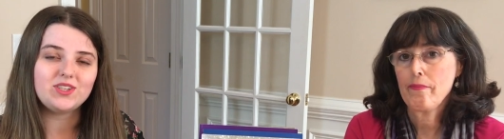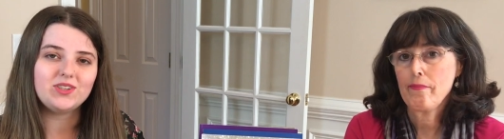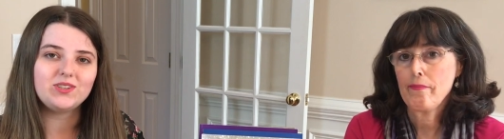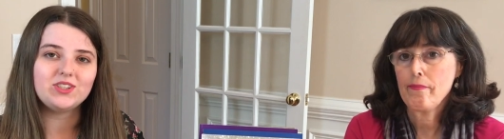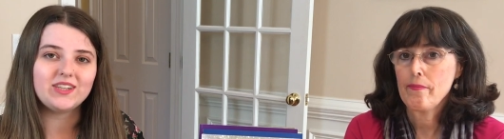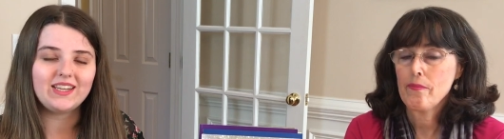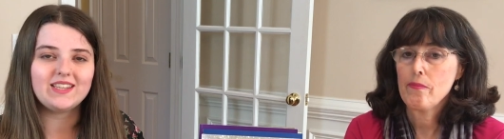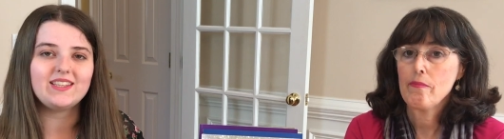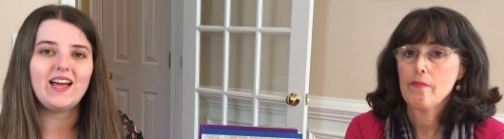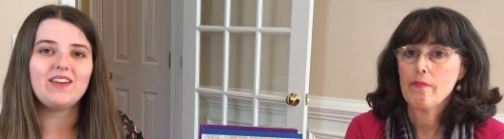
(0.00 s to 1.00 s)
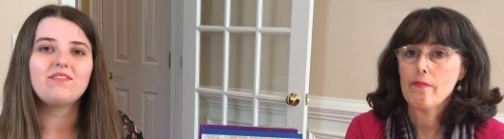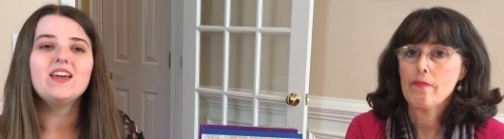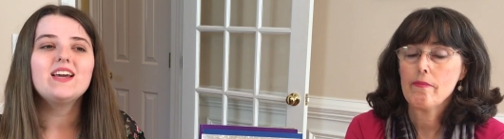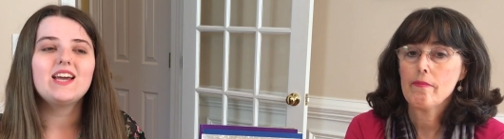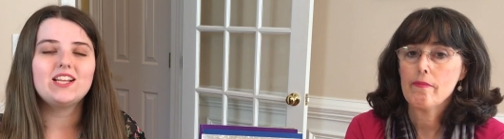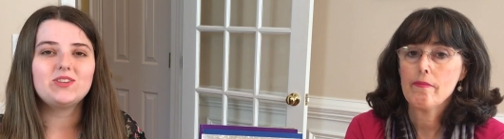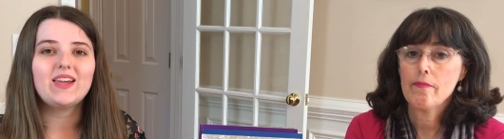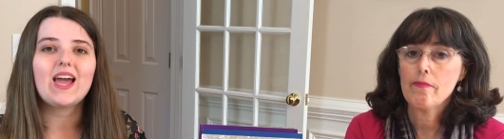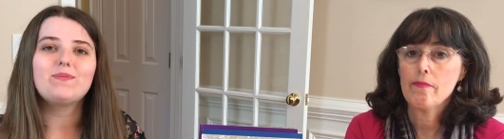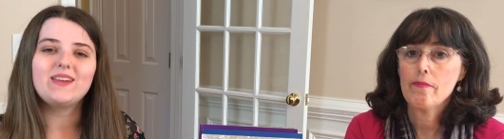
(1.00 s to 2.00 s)
Speaker 1: do during his life, and so
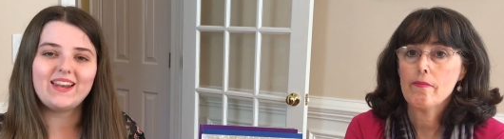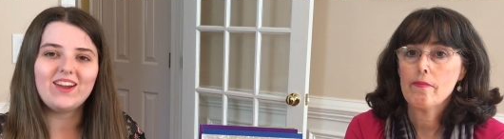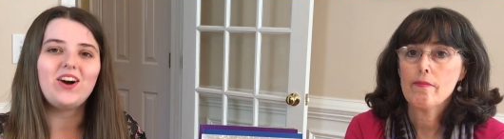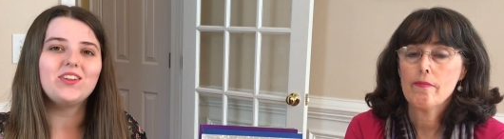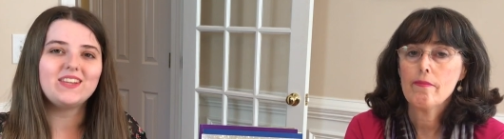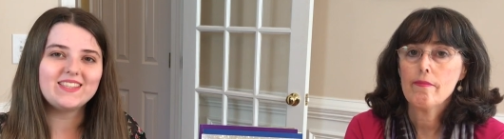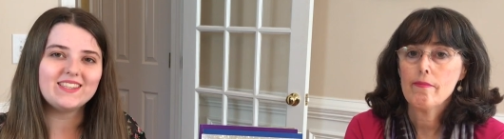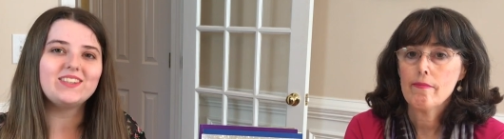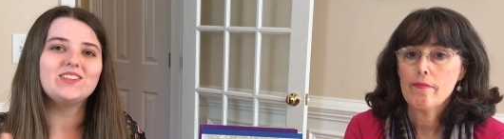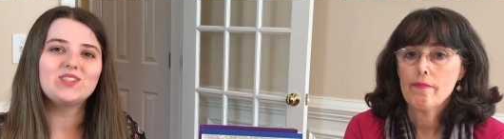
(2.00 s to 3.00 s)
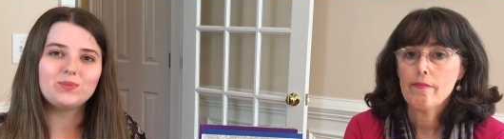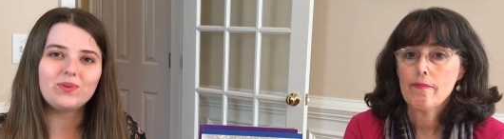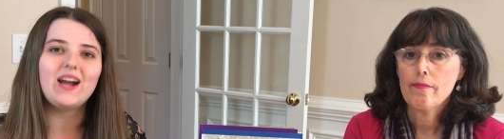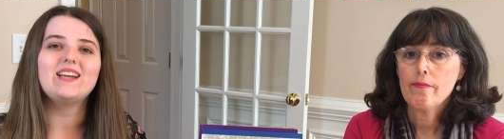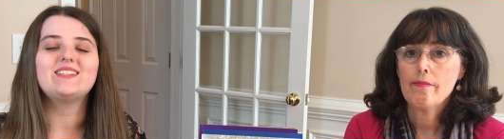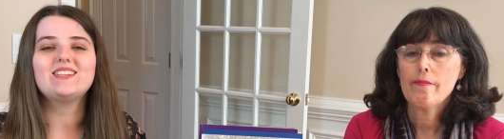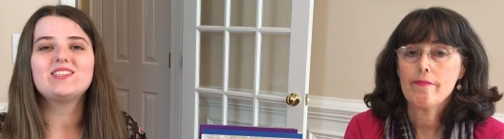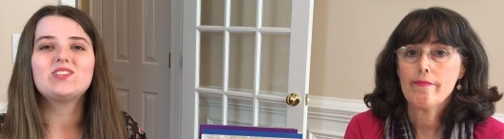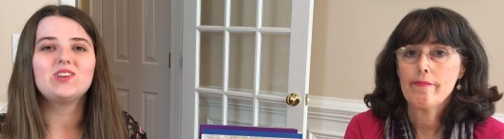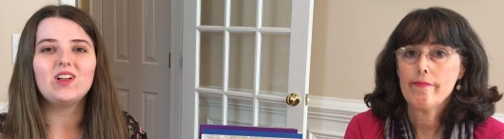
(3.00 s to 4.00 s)
he kept getting all these little
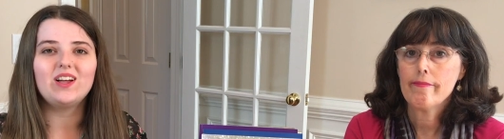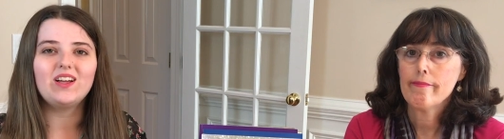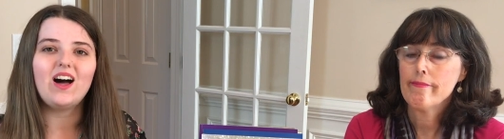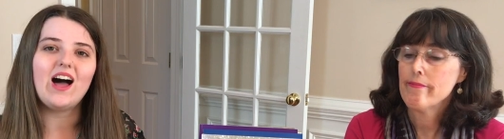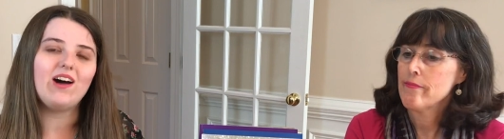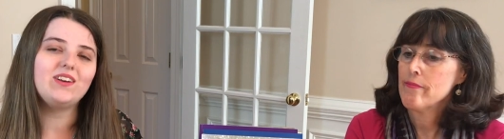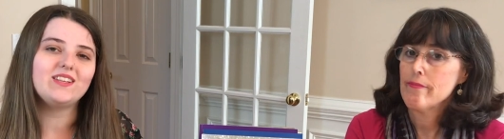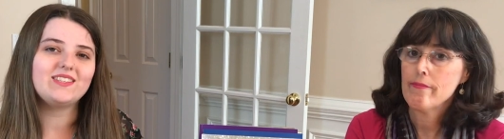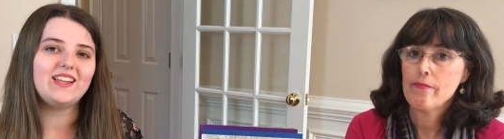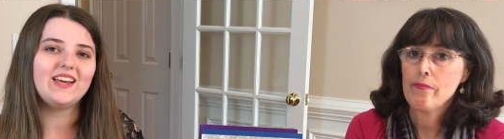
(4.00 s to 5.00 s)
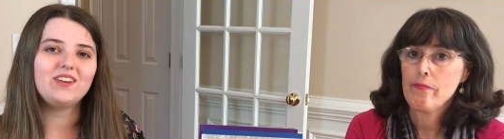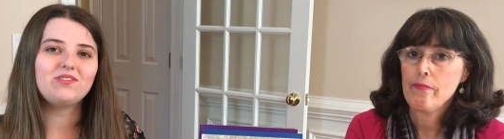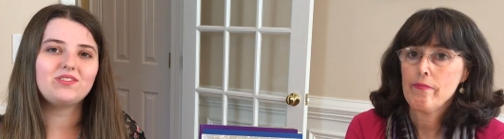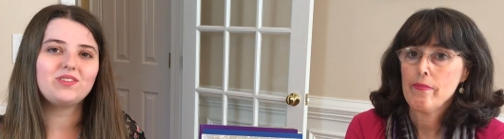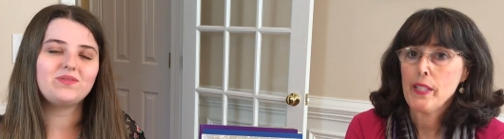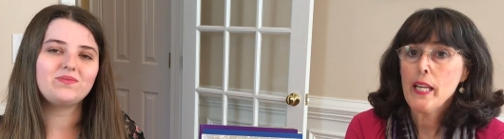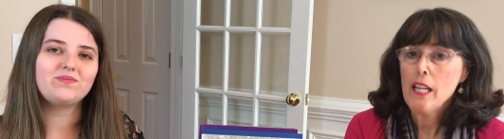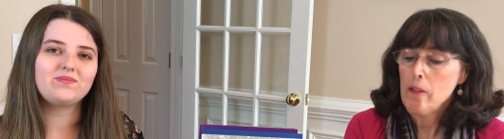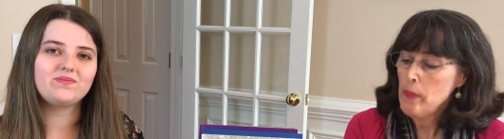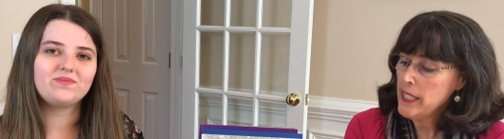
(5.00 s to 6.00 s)
surprises throughout his life.
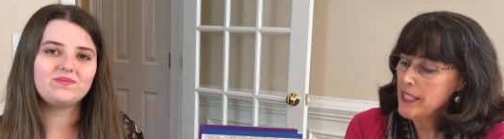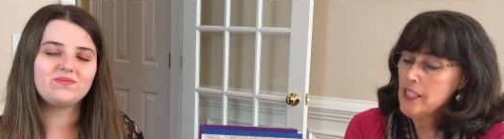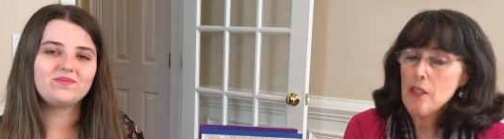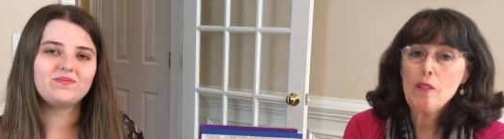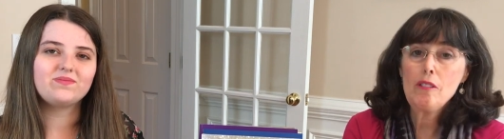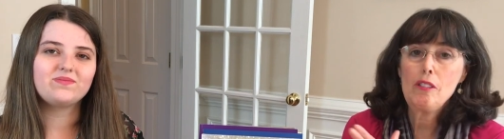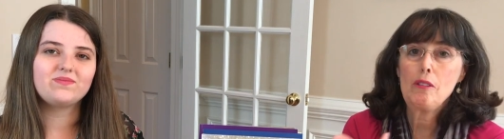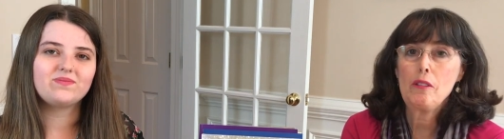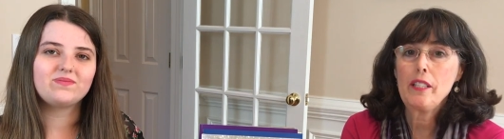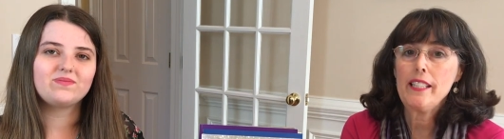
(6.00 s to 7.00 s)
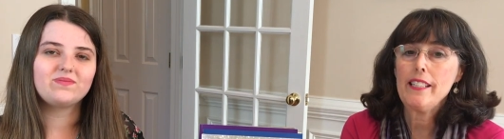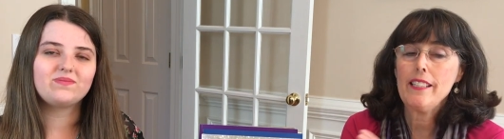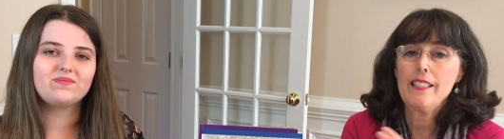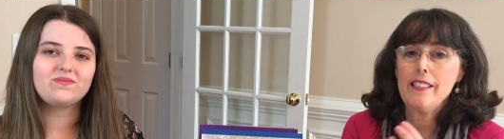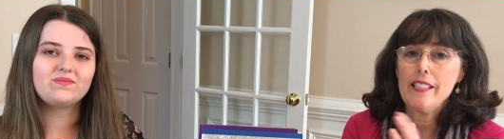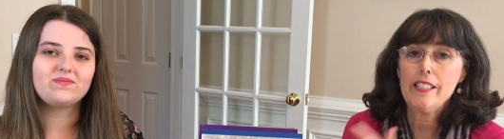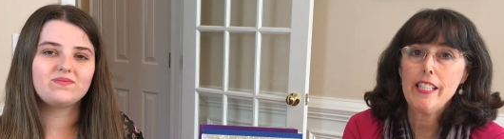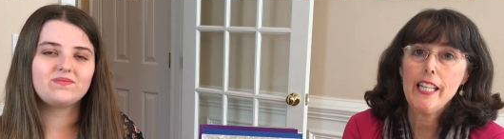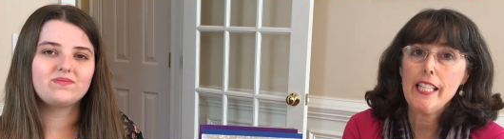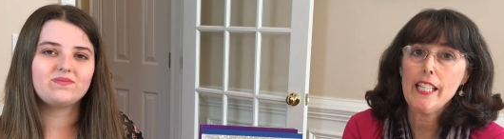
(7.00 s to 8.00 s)
Speaker 2: But his whole story is a
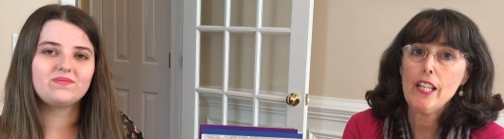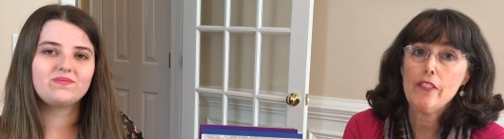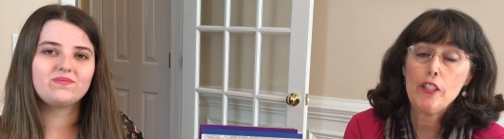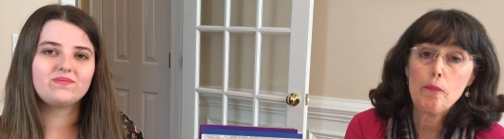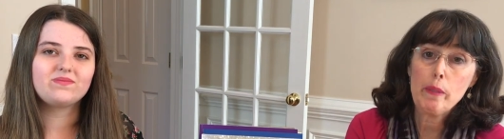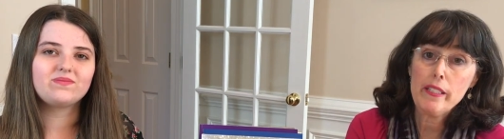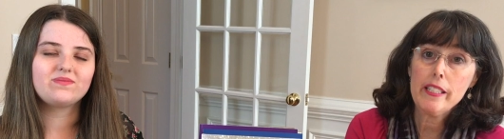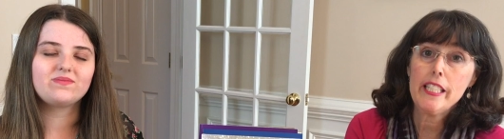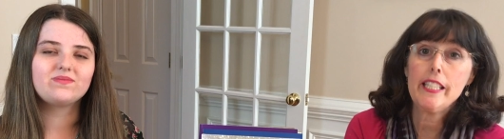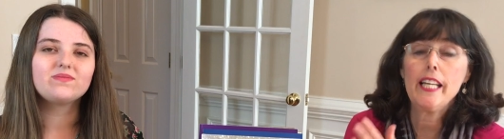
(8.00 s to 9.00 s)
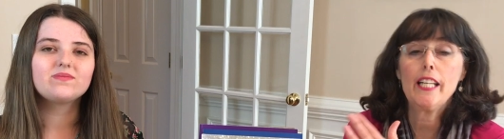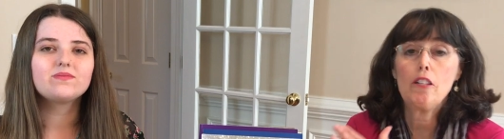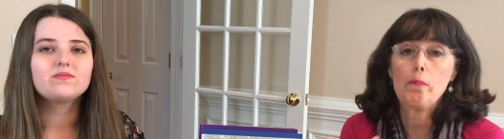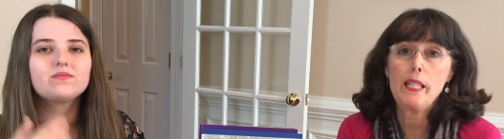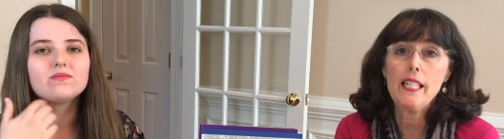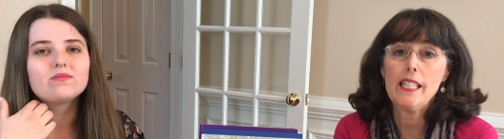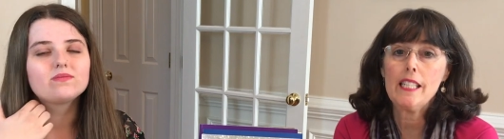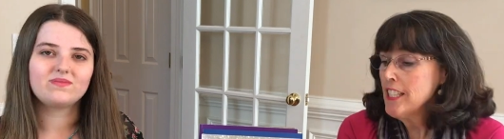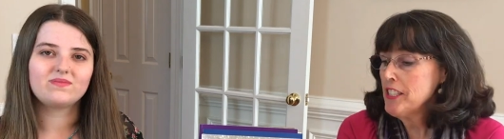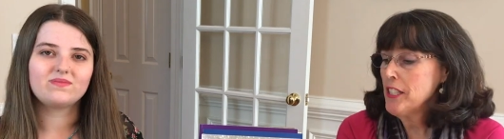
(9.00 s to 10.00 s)
study of humility and
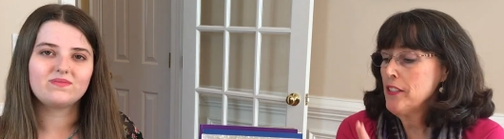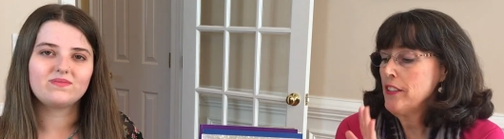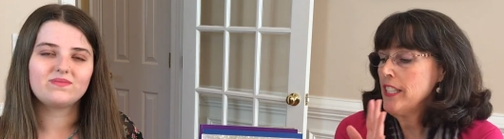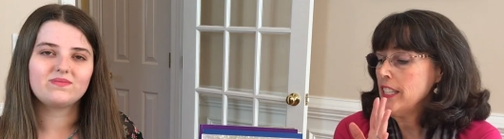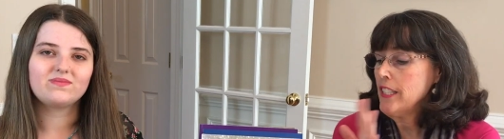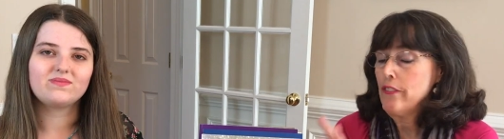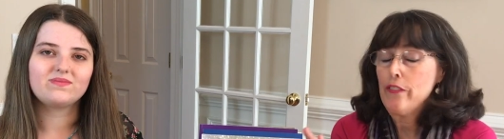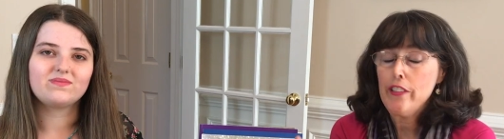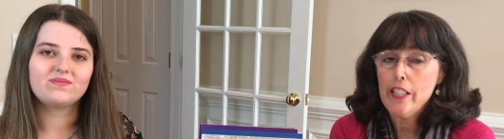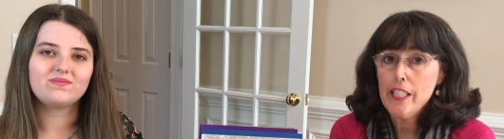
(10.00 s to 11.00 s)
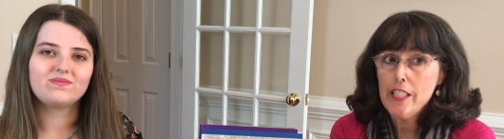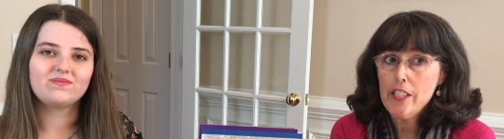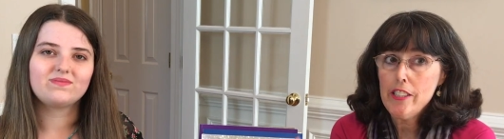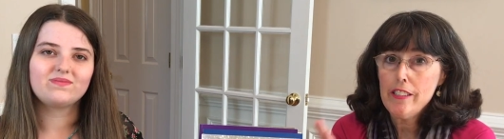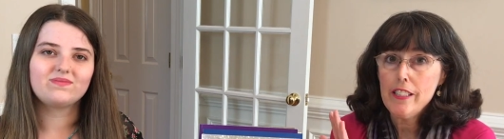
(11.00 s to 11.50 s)
obedience. So if this